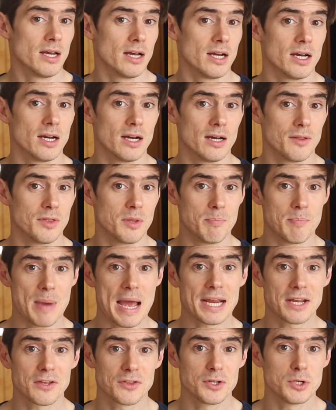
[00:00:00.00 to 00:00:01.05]
The
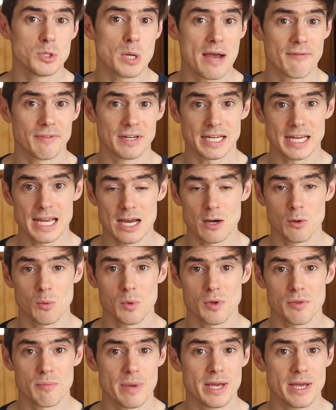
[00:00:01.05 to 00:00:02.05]
bank that you have an account with